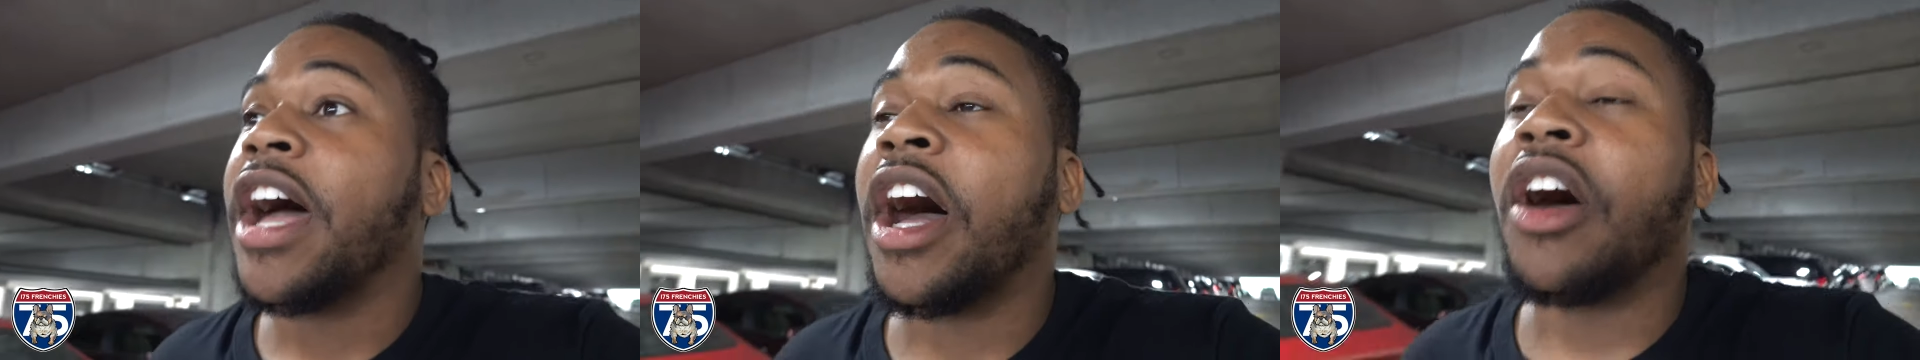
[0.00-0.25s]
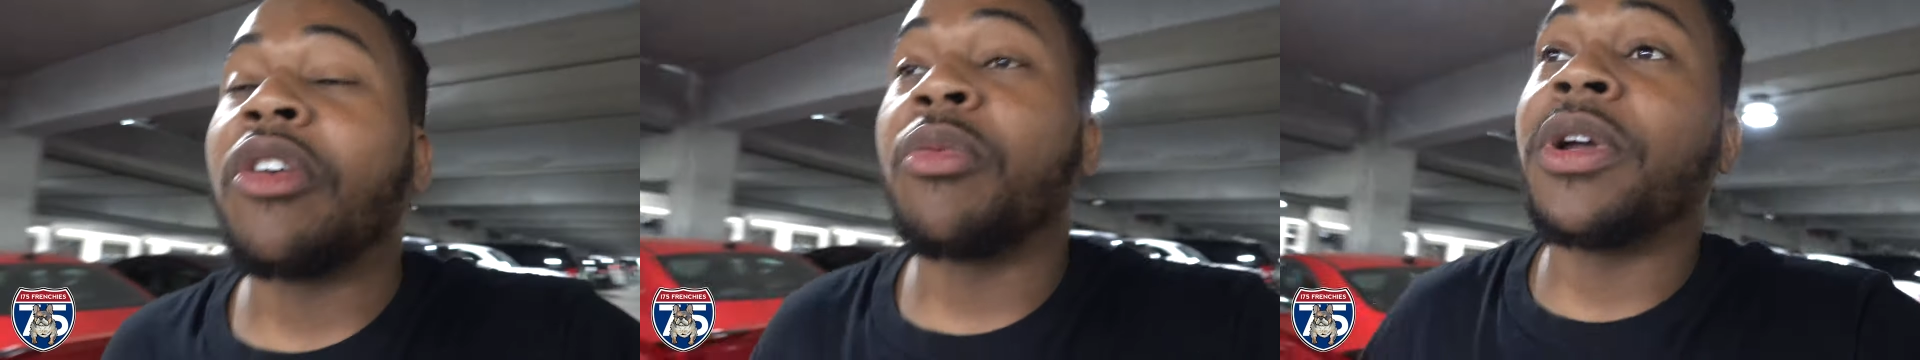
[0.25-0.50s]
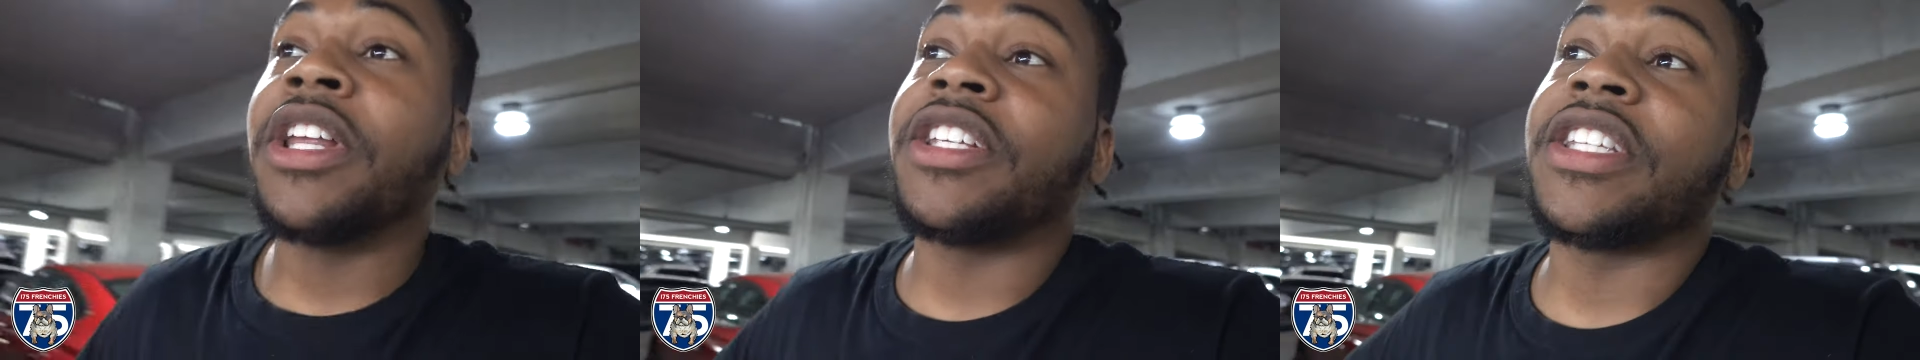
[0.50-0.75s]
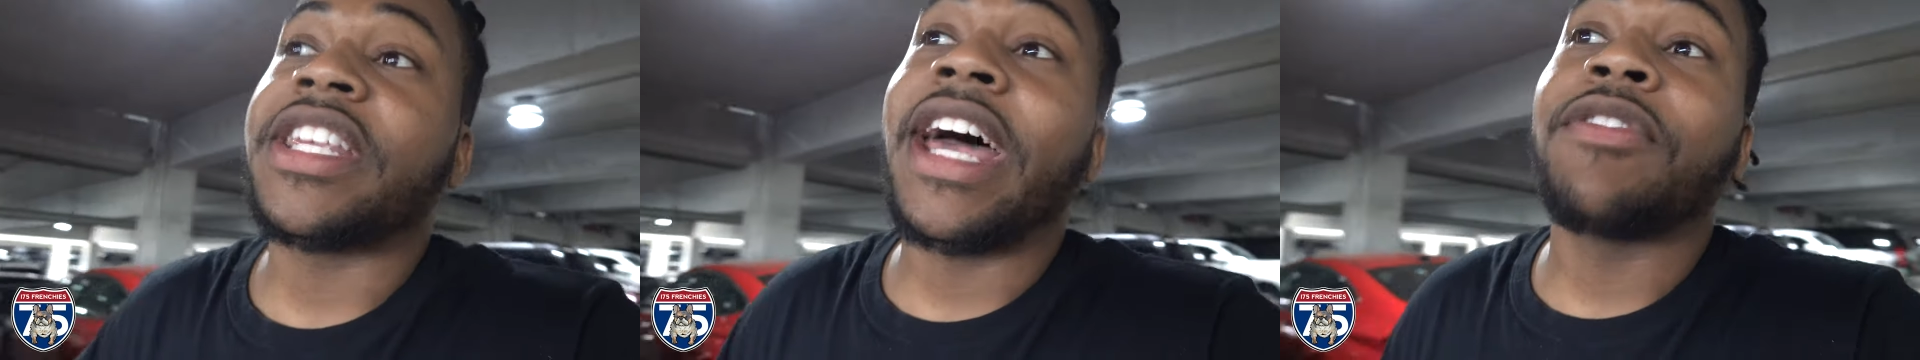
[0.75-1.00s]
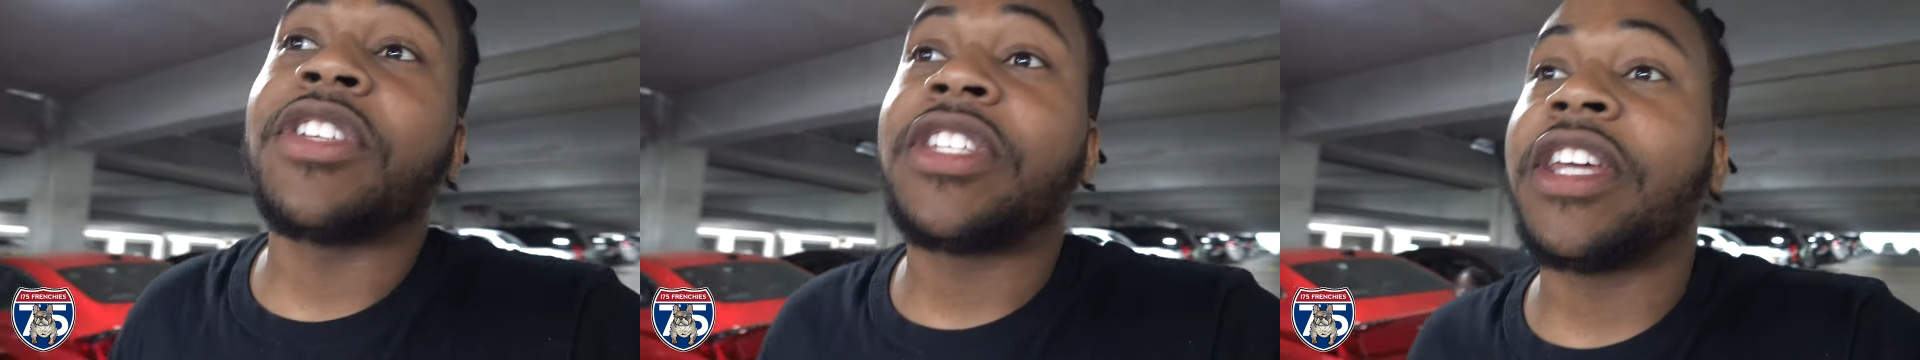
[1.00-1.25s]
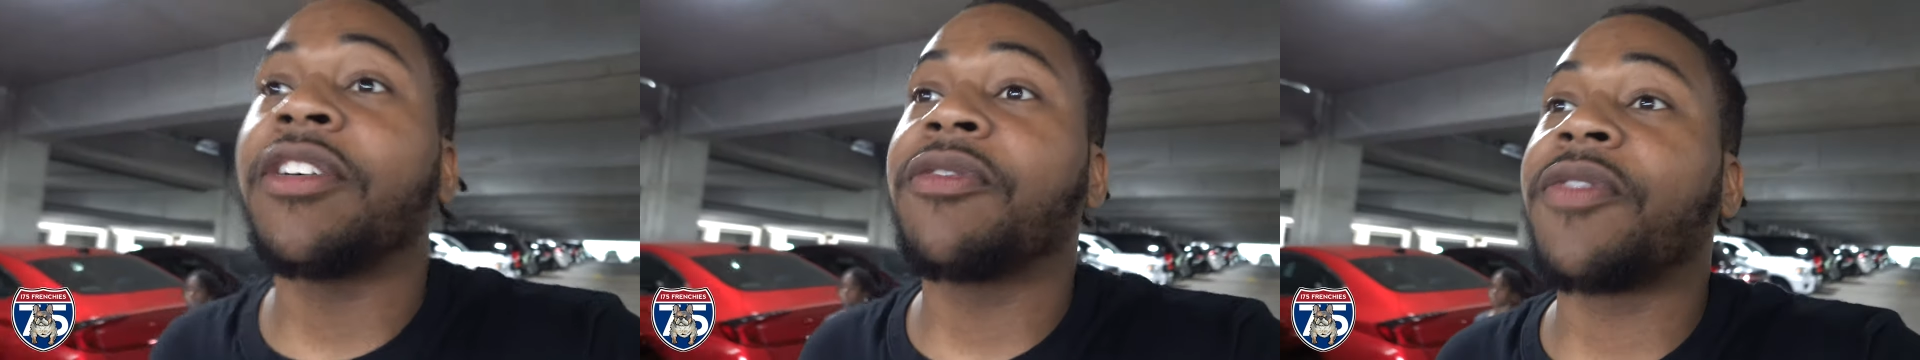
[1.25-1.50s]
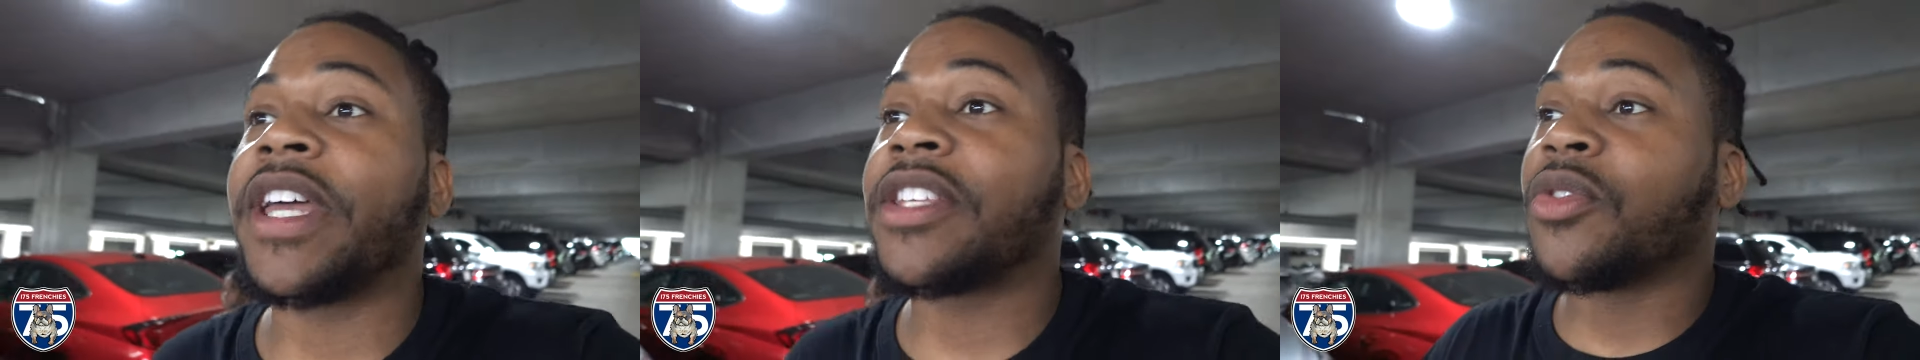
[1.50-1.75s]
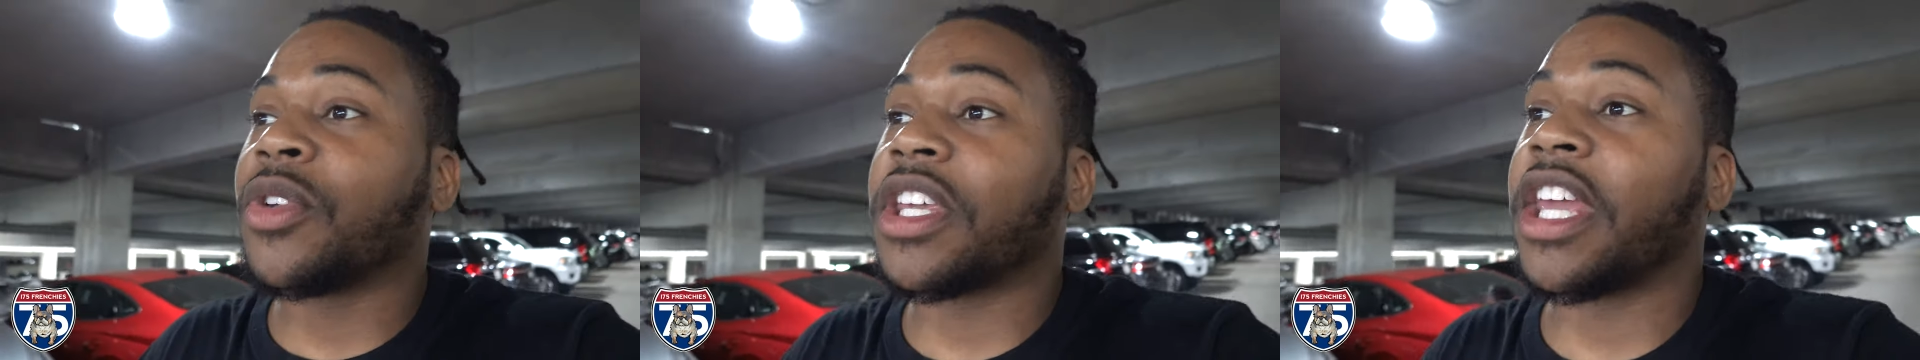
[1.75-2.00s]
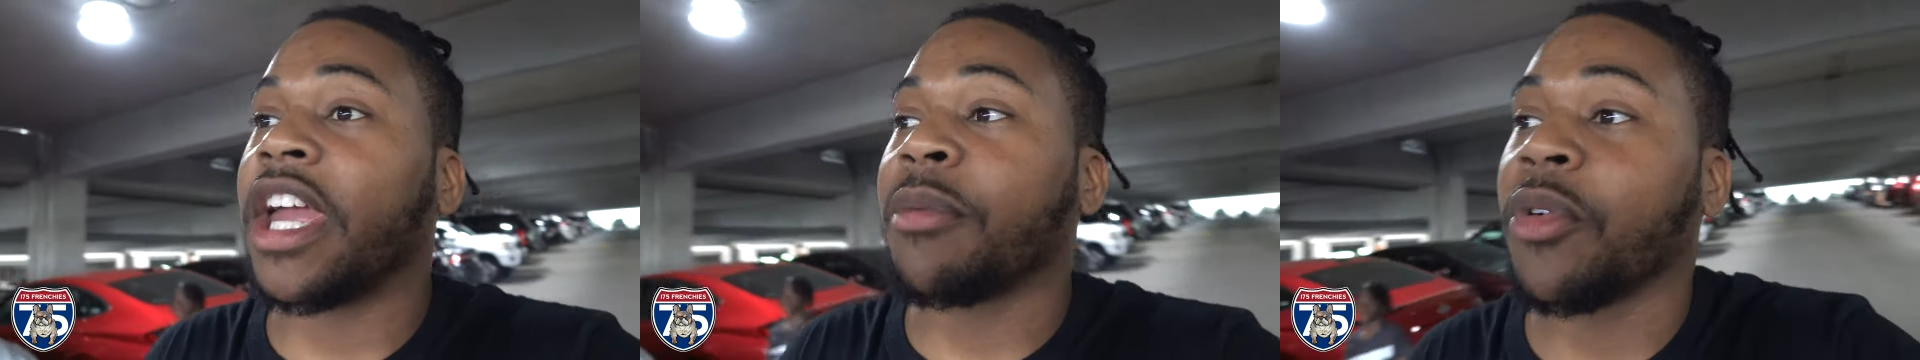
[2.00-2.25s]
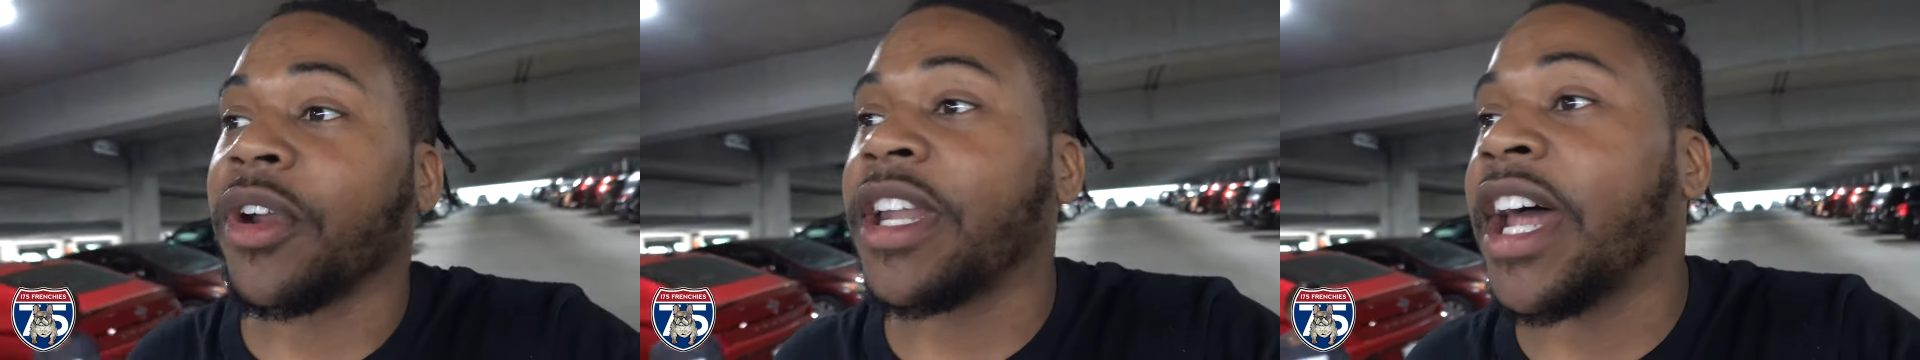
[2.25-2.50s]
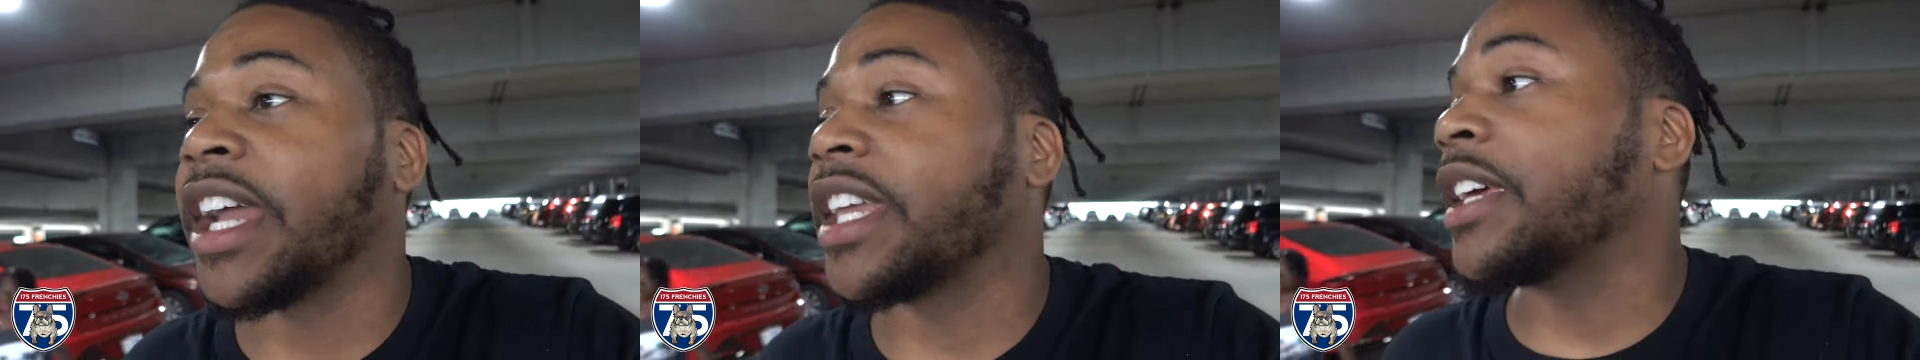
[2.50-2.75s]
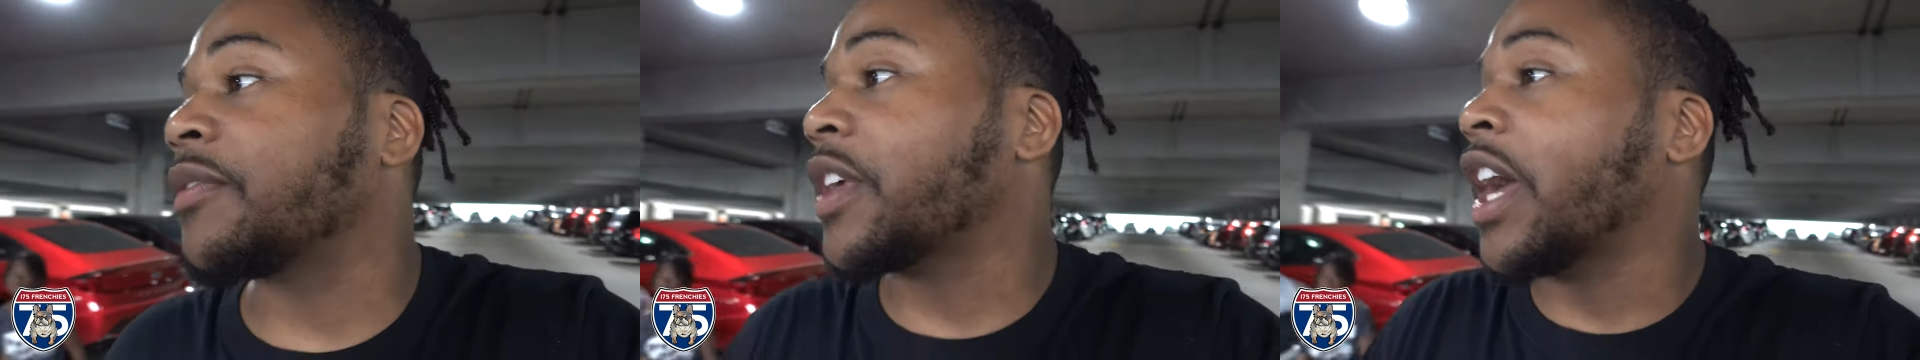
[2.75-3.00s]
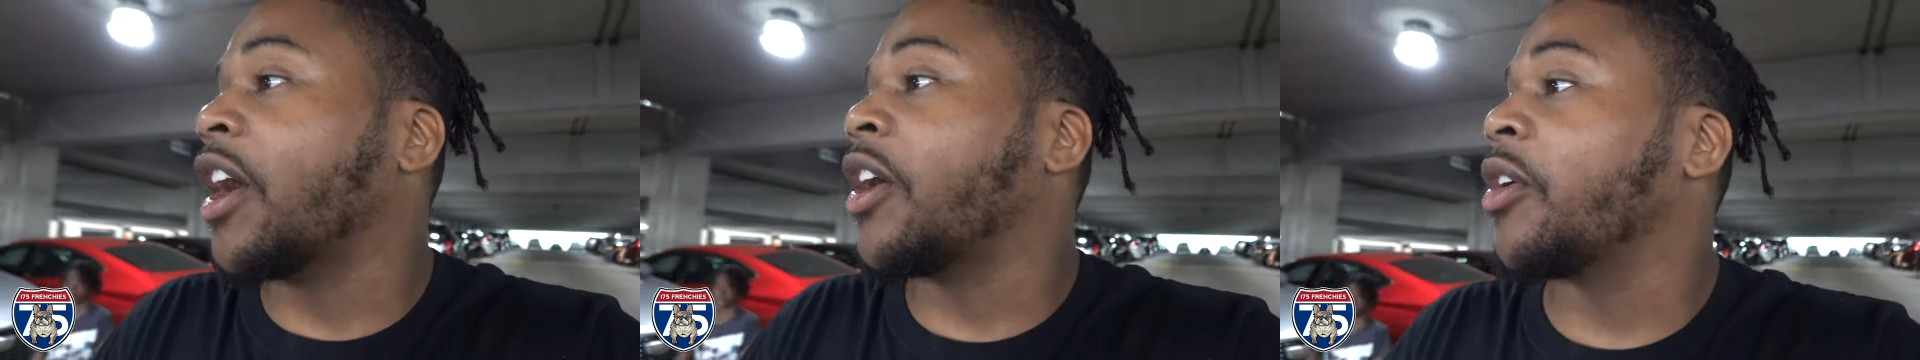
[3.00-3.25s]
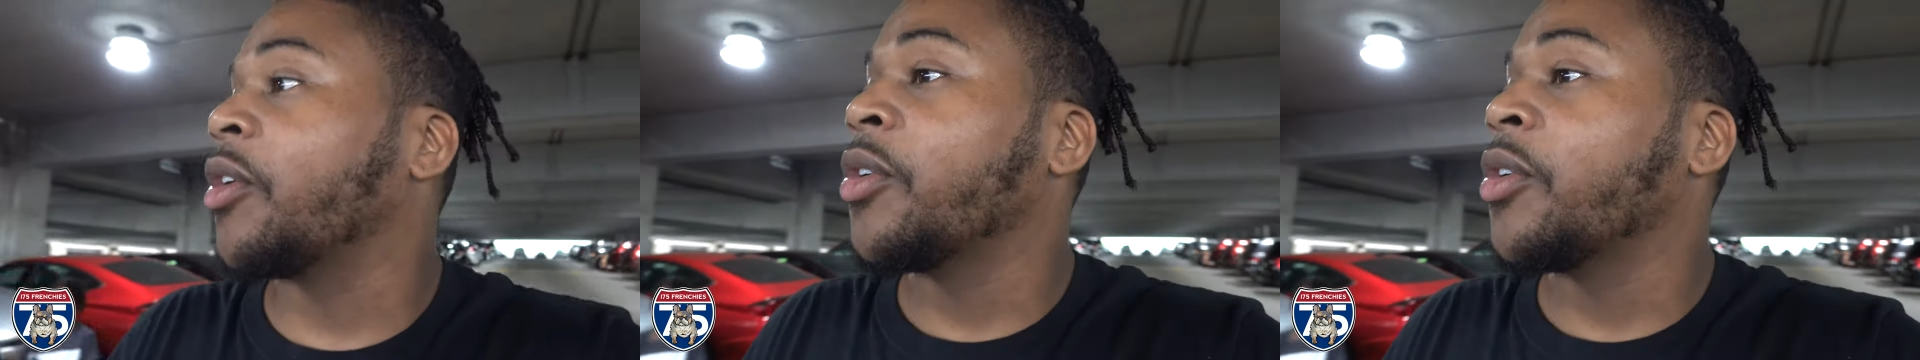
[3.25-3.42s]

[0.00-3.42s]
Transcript: I don't want to just have a still face on the camera and not give y'all,